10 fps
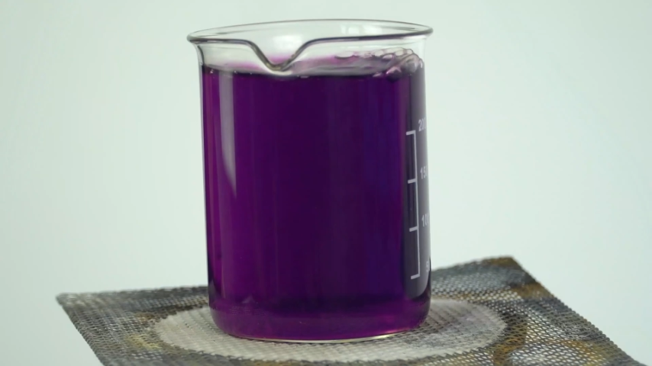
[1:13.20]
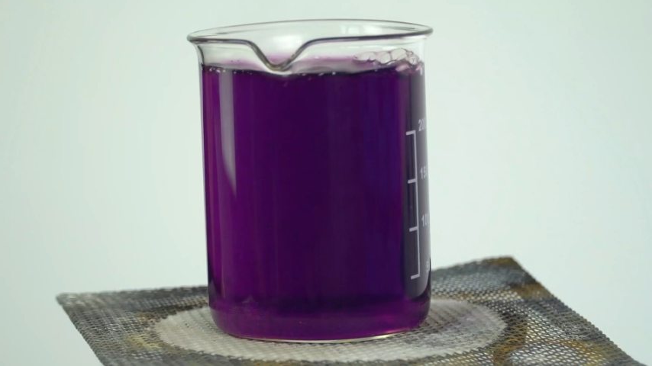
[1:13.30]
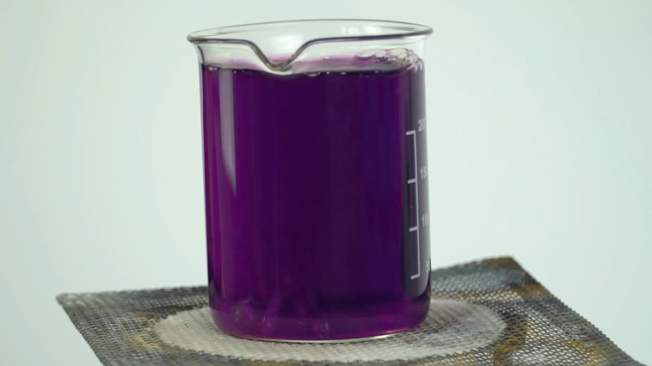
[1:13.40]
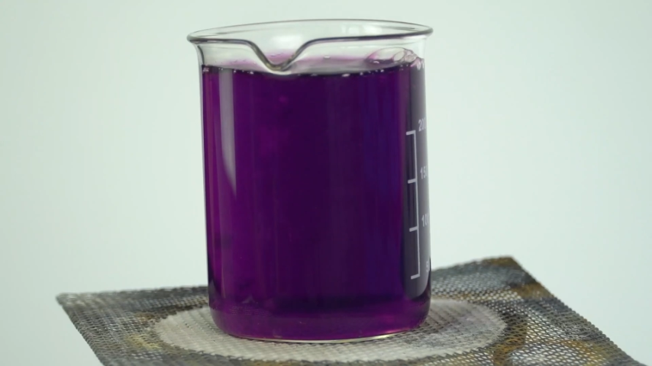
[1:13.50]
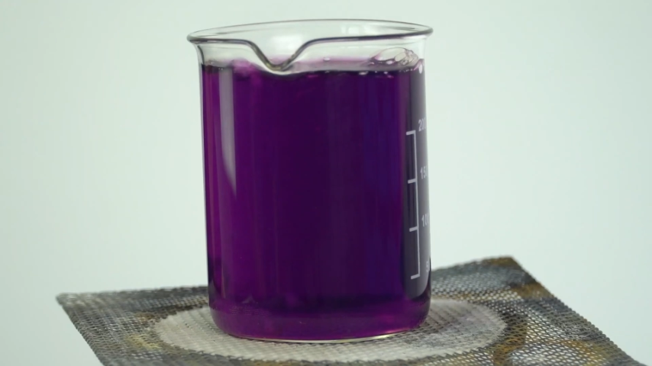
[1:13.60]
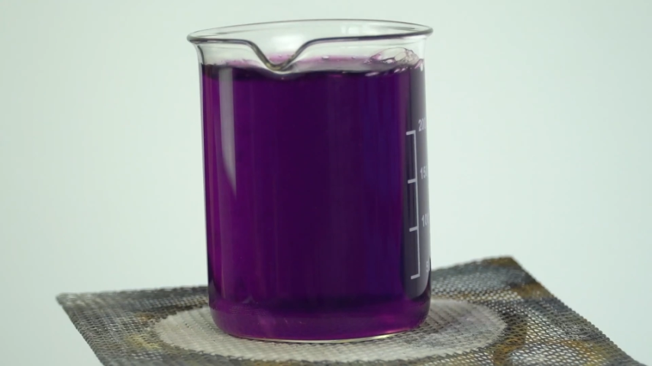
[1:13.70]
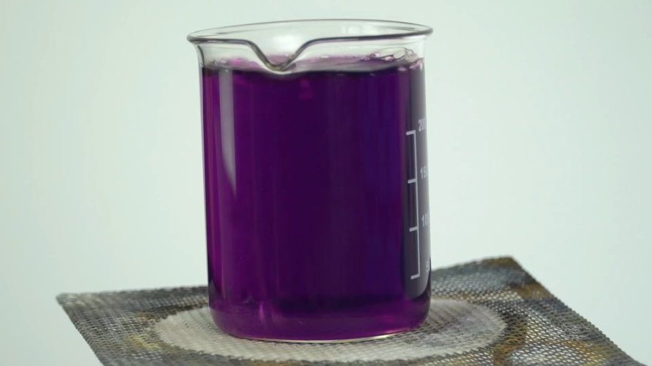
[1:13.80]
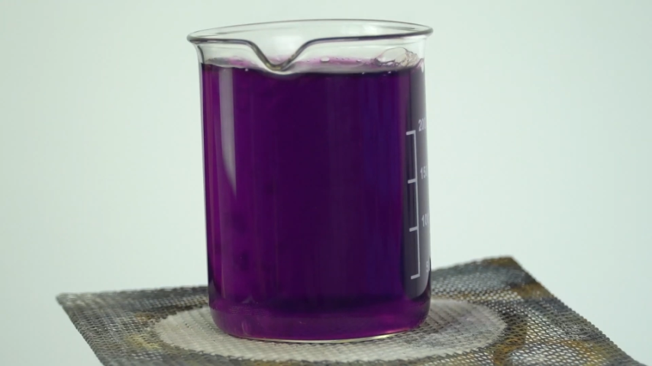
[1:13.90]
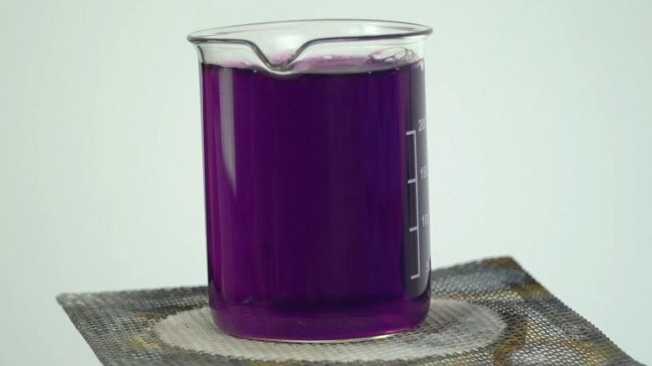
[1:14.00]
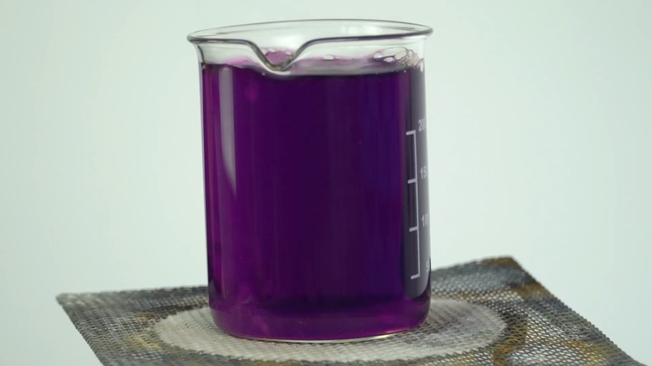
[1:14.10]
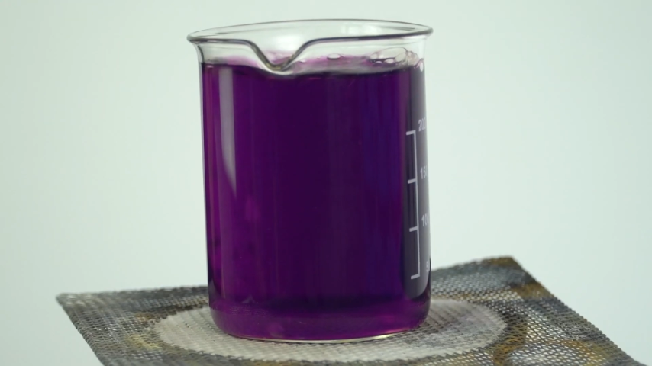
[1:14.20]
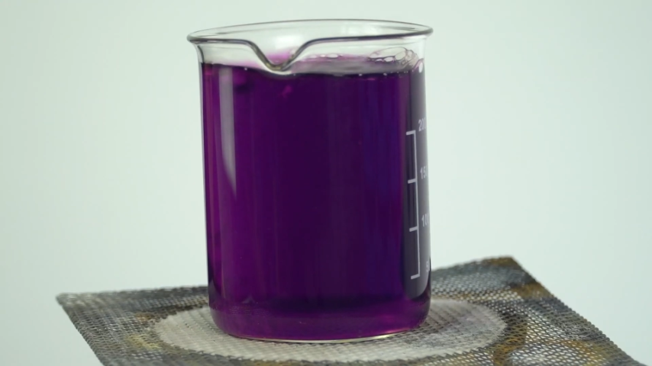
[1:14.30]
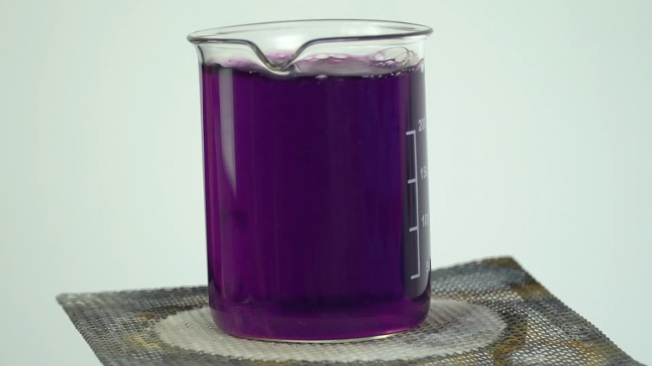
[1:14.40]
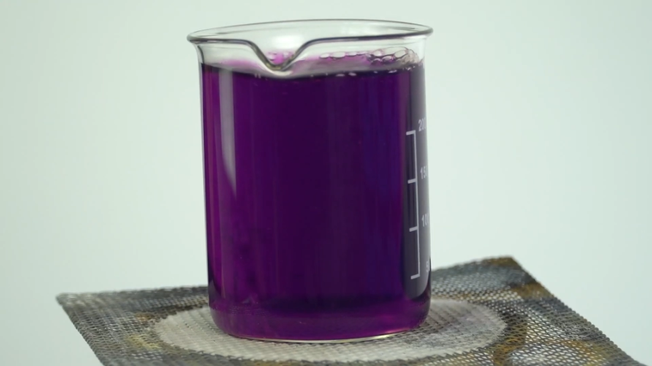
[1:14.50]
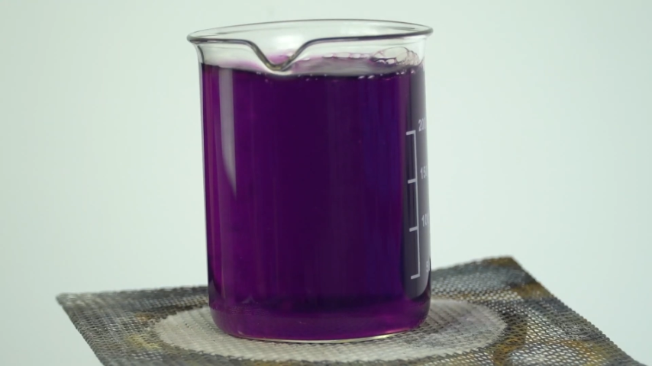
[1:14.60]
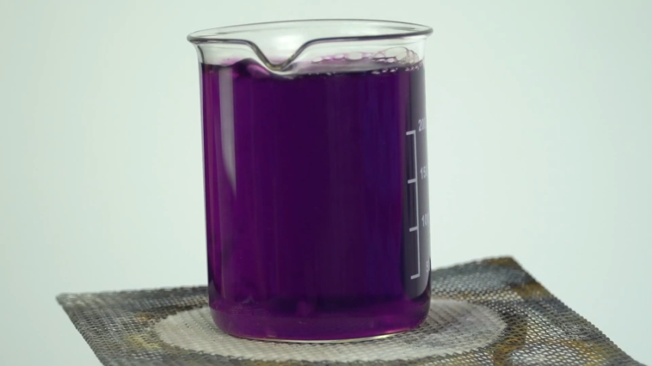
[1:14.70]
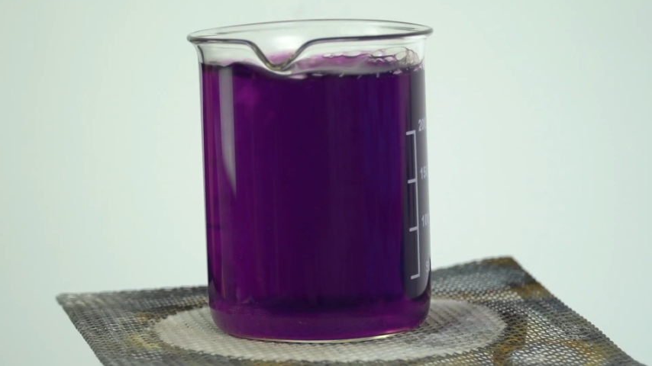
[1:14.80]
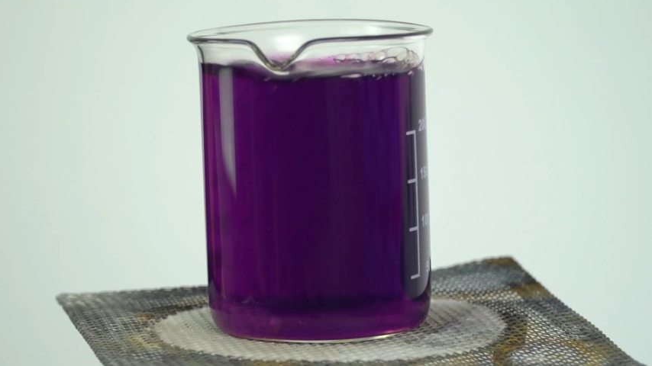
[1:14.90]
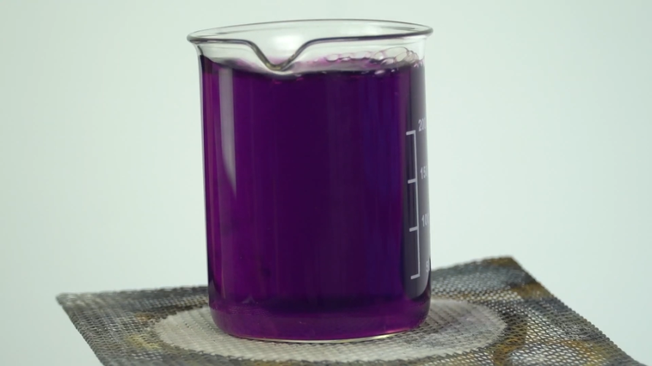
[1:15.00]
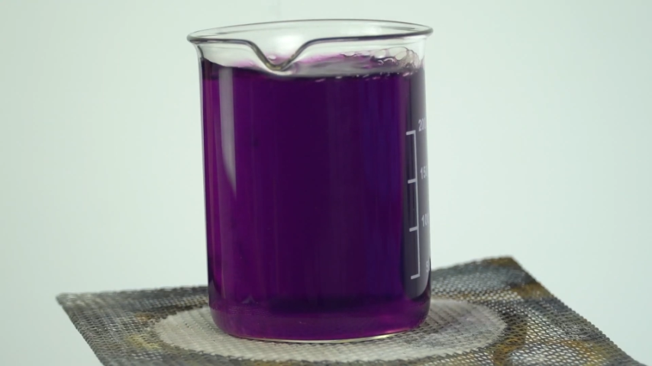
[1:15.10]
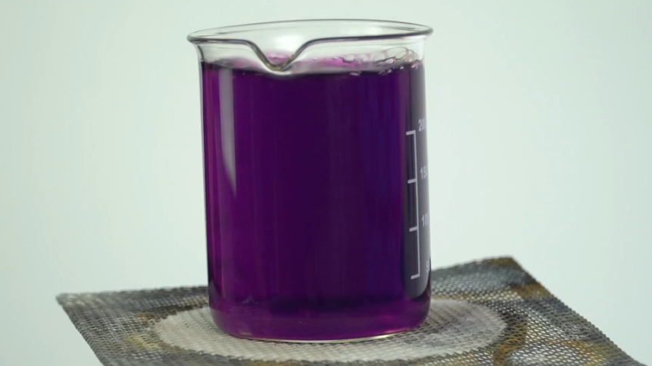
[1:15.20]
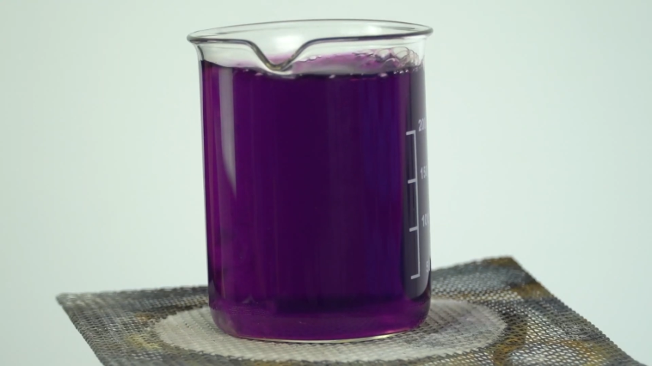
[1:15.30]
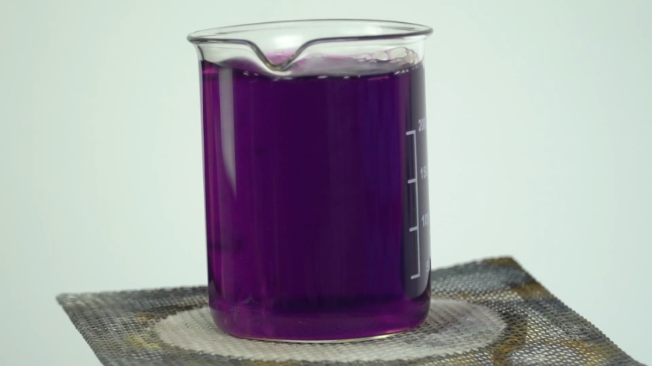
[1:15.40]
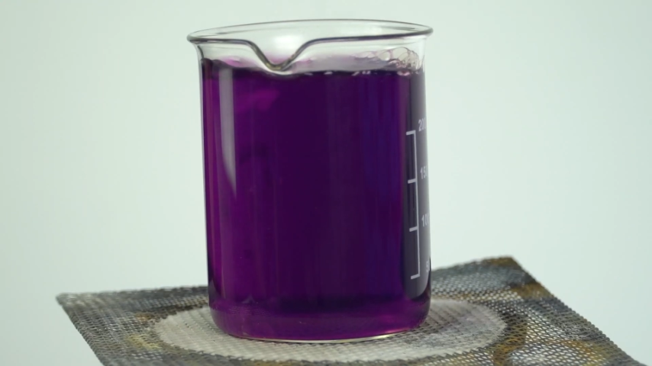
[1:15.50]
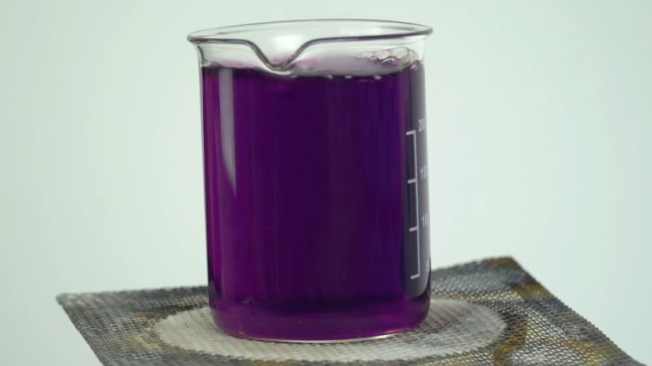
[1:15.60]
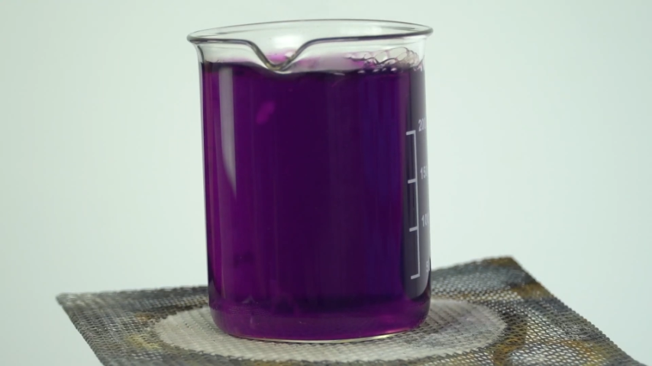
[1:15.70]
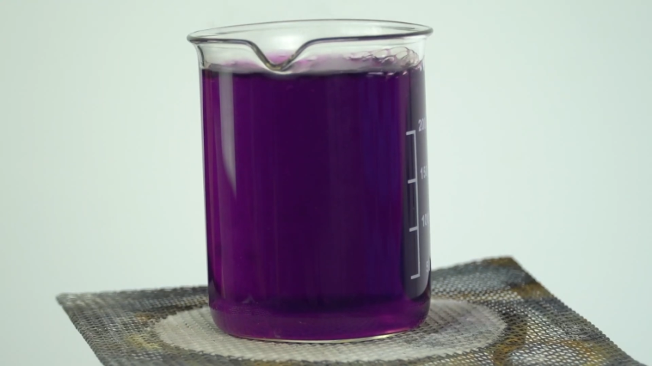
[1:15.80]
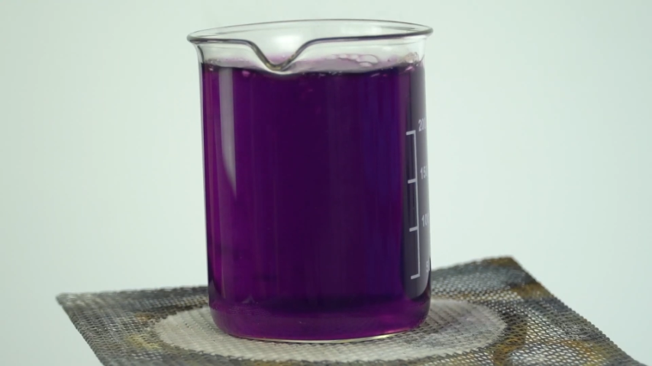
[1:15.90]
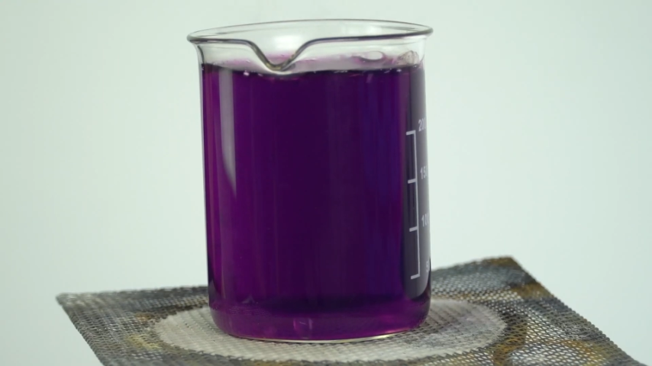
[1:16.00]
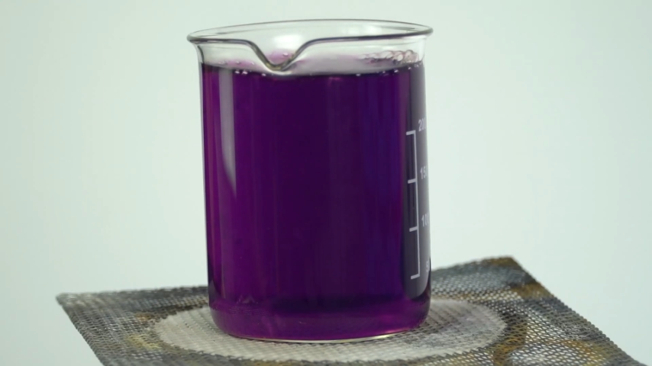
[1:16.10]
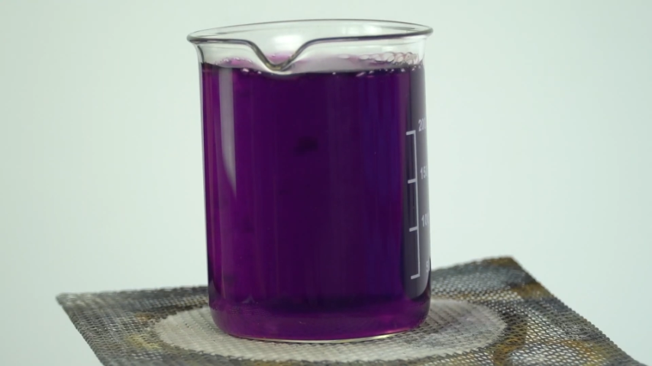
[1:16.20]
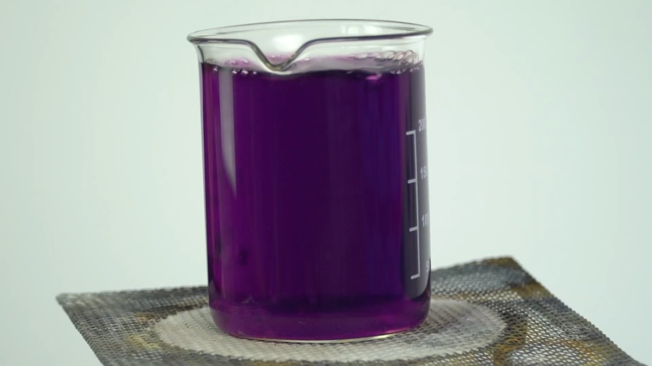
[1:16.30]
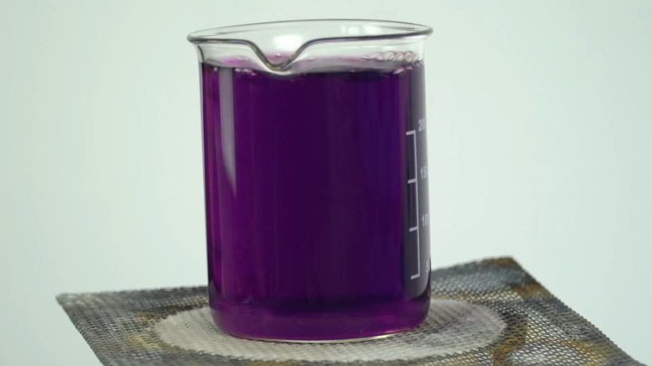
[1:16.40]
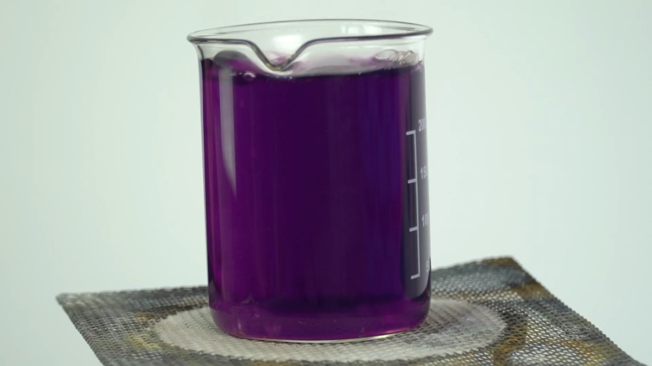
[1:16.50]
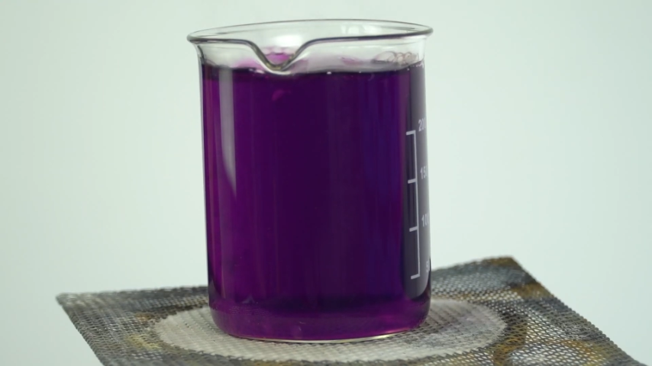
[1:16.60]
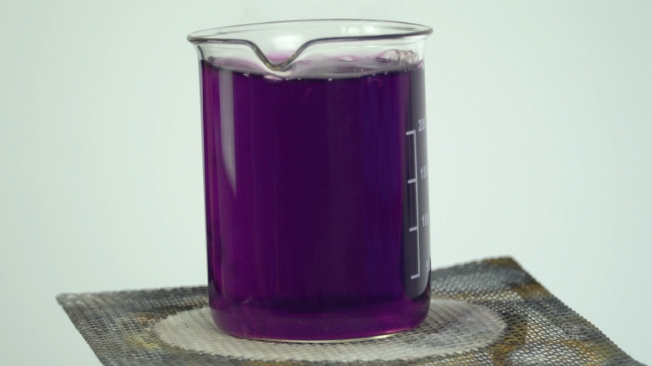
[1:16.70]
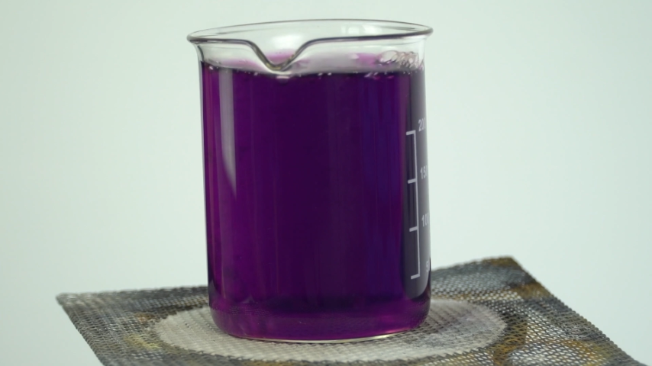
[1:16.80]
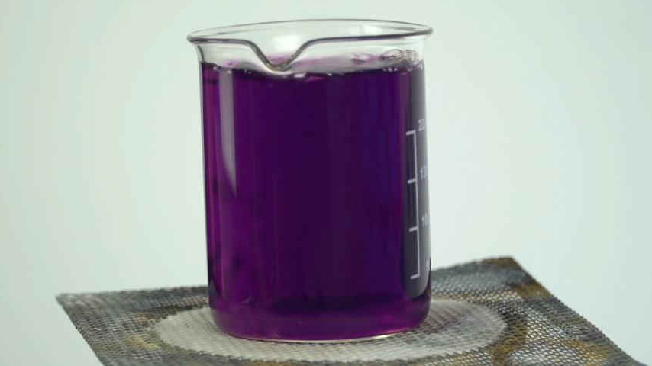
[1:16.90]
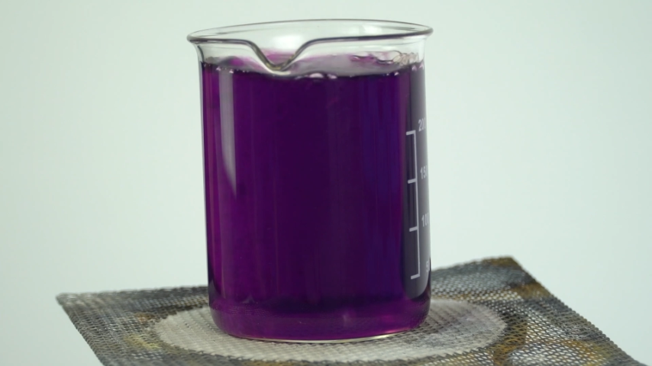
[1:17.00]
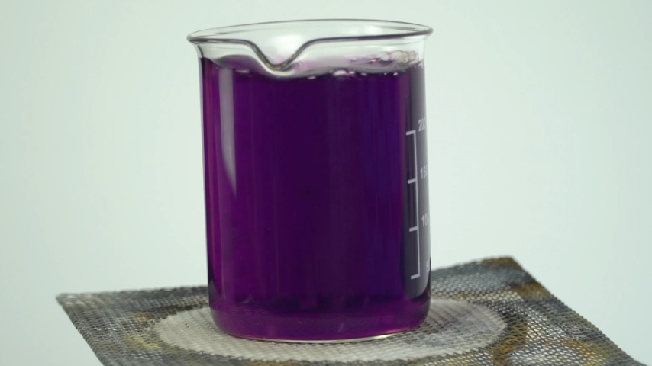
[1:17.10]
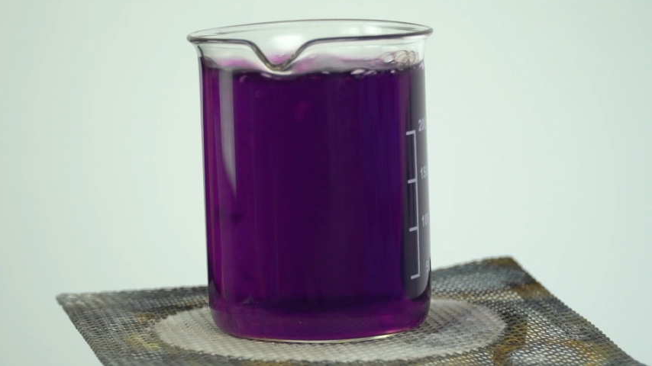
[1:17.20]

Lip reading: No face is visible, so there are no lips to read.